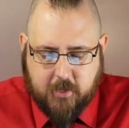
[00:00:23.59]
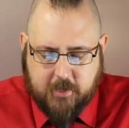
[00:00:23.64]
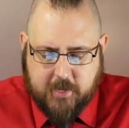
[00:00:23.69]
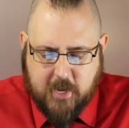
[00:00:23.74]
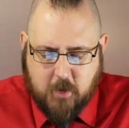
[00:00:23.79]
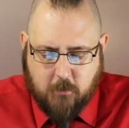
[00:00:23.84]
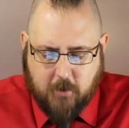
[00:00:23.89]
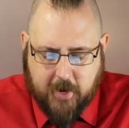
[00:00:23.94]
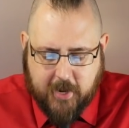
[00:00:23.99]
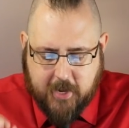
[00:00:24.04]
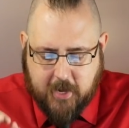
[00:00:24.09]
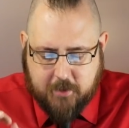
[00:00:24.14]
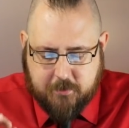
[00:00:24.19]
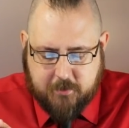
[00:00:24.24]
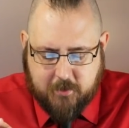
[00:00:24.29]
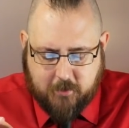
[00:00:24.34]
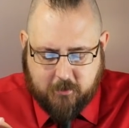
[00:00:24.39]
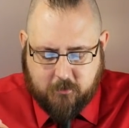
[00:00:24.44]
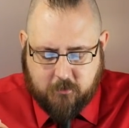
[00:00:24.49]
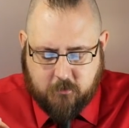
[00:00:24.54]
Now, I
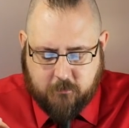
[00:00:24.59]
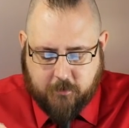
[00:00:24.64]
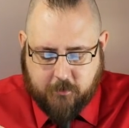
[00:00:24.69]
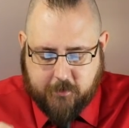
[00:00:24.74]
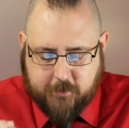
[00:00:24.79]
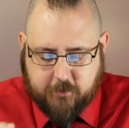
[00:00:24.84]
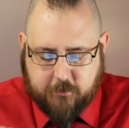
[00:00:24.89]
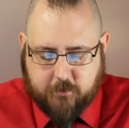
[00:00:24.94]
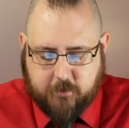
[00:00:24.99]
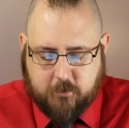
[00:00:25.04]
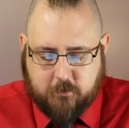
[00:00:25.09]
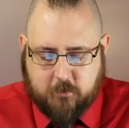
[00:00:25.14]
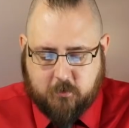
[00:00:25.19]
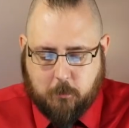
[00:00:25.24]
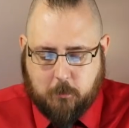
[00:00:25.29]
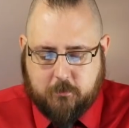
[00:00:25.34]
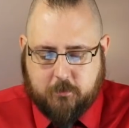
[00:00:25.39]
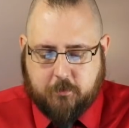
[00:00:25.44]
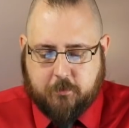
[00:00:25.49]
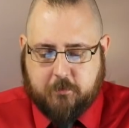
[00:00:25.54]
think it's very interesting
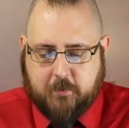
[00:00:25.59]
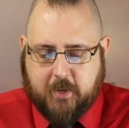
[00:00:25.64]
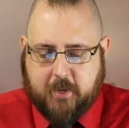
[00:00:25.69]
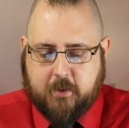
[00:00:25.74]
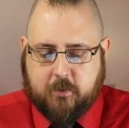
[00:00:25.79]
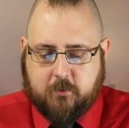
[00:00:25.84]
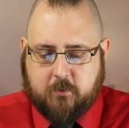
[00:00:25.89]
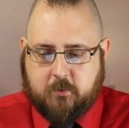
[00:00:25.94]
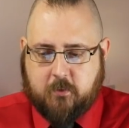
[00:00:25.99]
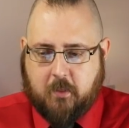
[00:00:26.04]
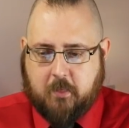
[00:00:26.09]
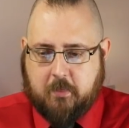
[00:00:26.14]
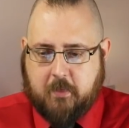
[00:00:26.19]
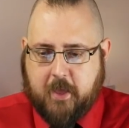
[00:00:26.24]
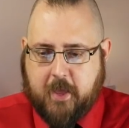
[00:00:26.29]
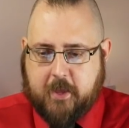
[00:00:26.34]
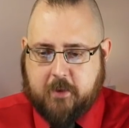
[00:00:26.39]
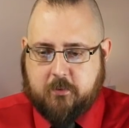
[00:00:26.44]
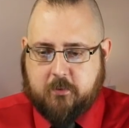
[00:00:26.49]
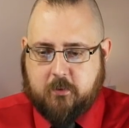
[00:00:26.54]
some of the things
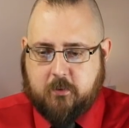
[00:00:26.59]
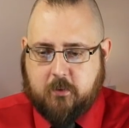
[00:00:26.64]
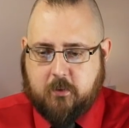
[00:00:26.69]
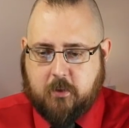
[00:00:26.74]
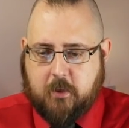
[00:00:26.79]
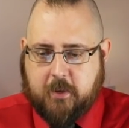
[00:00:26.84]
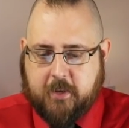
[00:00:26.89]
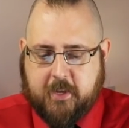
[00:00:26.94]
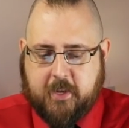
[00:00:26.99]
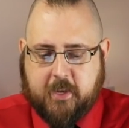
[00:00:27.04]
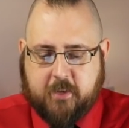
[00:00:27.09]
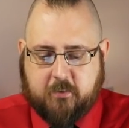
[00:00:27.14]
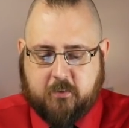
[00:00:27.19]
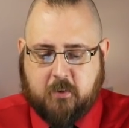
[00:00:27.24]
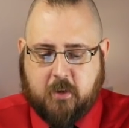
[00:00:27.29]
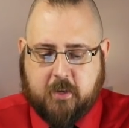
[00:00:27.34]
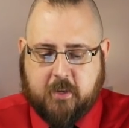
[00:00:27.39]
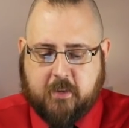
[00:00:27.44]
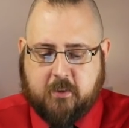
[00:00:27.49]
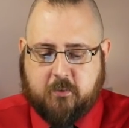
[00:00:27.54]
that he has
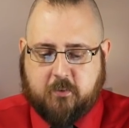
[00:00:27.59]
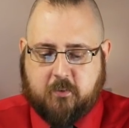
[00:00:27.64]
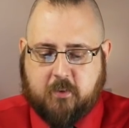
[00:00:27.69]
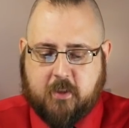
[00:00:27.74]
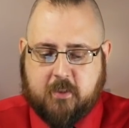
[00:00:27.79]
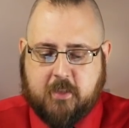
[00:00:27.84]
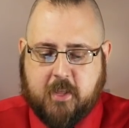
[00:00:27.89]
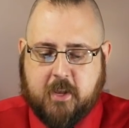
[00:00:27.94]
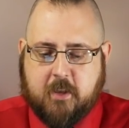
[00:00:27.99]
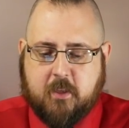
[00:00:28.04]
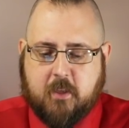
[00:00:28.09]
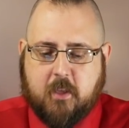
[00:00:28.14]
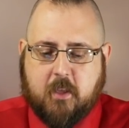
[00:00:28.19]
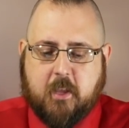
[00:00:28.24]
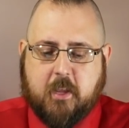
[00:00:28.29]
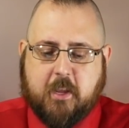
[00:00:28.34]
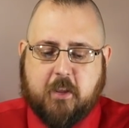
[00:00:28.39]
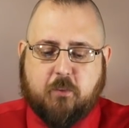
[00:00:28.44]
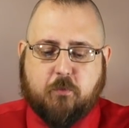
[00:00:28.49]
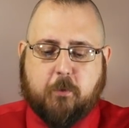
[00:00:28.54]
said. He has said that
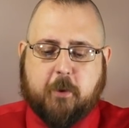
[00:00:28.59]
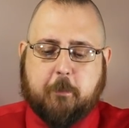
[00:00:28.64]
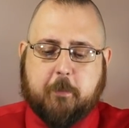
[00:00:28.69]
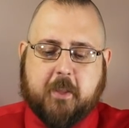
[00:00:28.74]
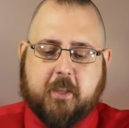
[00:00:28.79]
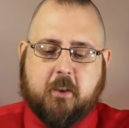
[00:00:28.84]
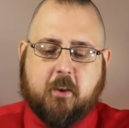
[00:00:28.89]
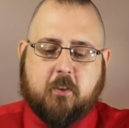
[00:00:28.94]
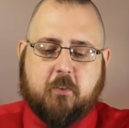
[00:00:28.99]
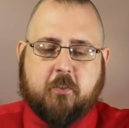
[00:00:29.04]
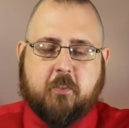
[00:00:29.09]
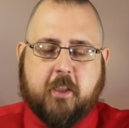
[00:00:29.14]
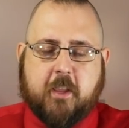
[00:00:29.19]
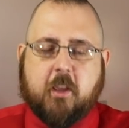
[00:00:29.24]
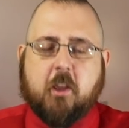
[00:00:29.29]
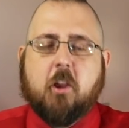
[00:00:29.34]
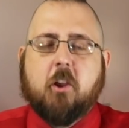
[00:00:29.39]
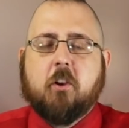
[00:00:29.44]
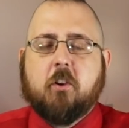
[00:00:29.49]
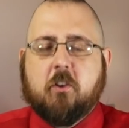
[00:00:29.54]
he's running because
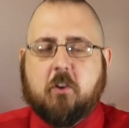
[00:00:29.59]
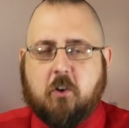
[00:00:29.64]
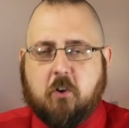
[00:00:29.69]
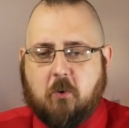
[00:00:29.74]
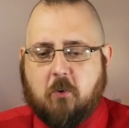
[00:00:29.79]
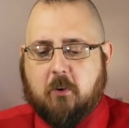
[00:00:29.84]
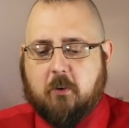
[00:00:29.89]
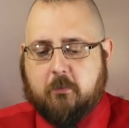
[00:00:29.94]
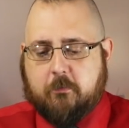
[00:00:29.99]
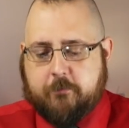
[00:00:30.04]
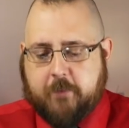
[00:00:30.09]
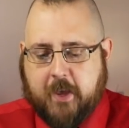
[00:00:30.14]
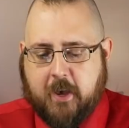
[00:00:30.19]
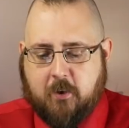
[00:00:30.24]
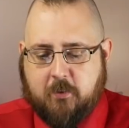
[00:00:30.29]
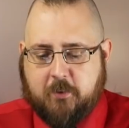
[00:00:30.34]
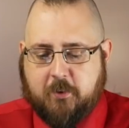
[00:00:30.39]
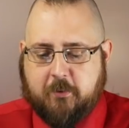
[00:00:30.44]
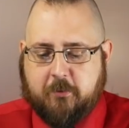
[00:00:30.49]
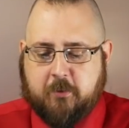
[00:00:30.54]
the core
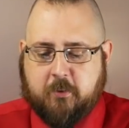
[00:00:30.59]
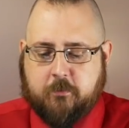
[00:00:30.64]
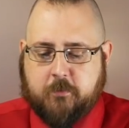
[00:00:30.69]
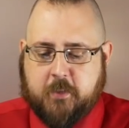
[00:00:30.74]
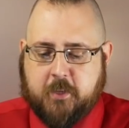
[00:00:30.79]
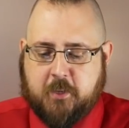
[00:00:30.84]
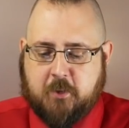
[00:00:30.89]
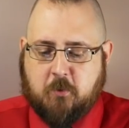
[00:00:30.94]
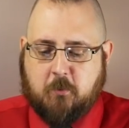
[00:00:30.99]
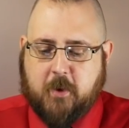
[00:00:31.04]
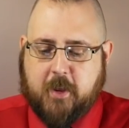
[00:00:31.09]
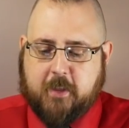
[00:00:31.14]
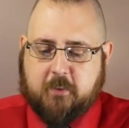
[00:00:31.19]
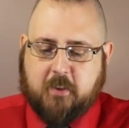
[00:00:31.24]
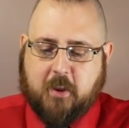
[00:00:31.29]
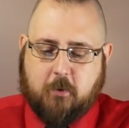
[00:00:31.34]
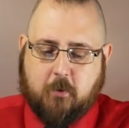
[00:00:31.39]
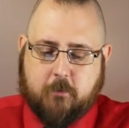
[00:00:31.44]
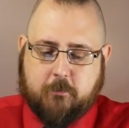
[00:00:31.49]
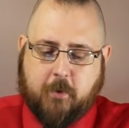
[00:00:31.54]
values of the
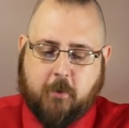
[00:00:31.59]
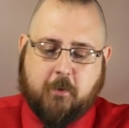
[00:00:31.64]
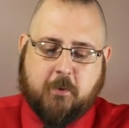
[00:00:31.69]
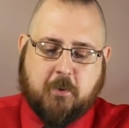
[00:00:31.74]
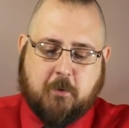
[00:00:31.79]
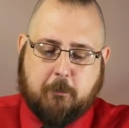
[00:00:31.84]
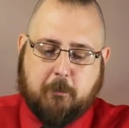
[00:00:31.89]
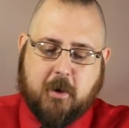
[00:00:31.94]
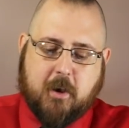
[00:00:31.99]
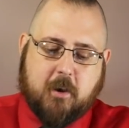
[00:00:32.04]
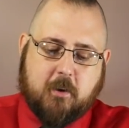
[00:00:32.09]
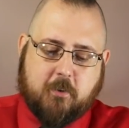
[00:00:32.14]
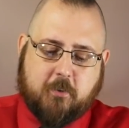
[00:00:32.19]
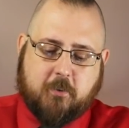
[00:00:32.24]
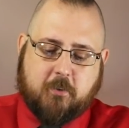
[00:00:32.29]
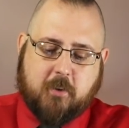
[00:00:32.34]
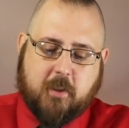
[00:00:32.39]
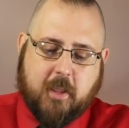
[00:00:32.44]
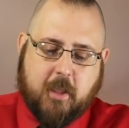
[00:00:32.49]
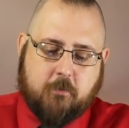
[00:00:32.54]
U.S., our very
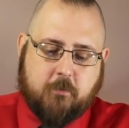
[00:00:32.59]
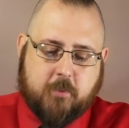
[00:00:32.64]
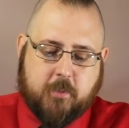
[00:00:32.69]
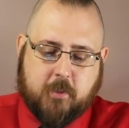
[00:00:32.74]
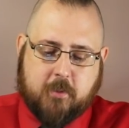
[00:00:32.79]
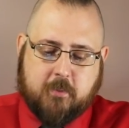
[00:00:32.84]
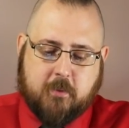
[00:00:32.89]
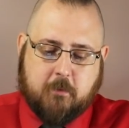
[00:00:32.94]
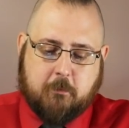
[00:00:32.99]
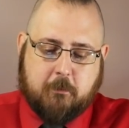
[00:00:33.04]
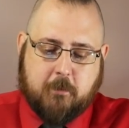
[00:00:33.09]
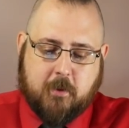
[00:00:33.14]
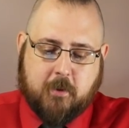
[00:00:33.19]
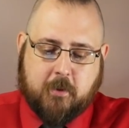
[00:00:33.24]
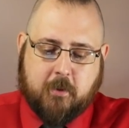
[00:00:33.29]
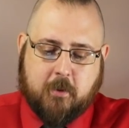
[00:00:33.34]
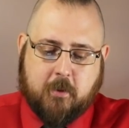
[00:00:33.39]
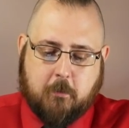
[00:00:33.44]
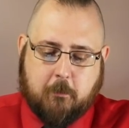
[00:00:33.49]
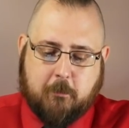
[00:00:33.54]
democracy, everything that
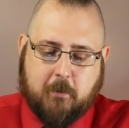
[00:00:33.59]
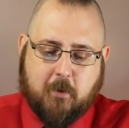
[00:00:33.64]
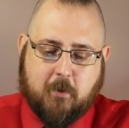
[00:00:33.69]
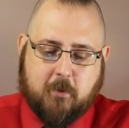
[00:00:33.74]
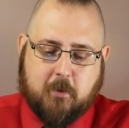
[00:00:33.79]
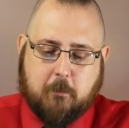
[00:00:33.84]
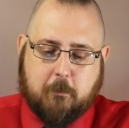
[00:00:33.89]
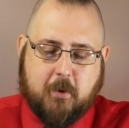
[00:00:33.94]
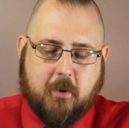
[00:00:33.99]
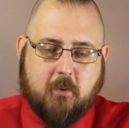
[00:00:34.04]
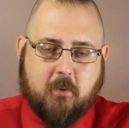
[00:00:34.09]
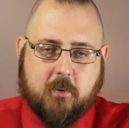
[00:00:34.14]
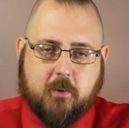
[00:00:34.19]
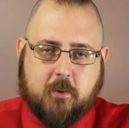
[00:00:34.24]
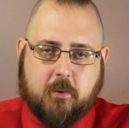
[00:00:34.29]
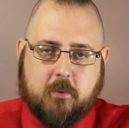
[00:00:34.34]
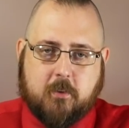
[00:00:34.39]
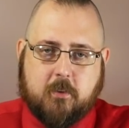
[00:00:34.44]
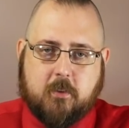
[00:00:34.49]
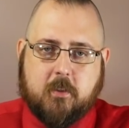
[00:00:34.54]

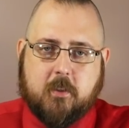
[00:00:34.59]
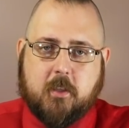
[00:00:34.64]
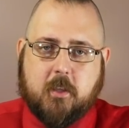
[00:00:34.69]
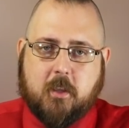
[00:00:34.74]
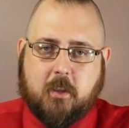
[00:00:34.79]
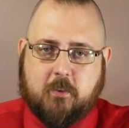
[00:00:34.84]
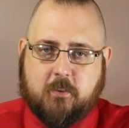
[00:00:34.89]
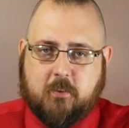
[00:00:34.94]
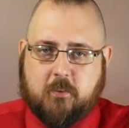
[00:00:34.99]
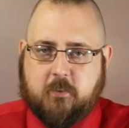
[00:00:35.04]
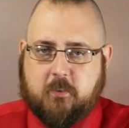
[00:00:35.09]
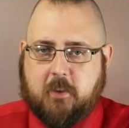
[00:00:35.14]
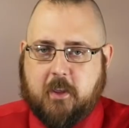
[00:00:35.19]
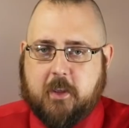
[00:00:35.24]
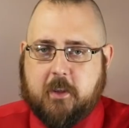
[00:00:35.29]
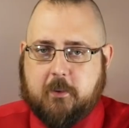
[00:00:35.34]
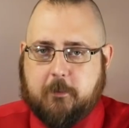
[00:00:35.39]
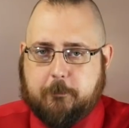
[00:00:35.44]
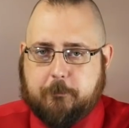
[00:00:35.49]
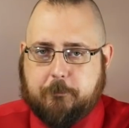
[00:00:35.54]
America is at
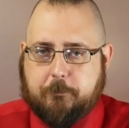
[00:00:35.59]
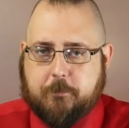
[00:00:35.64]
stake.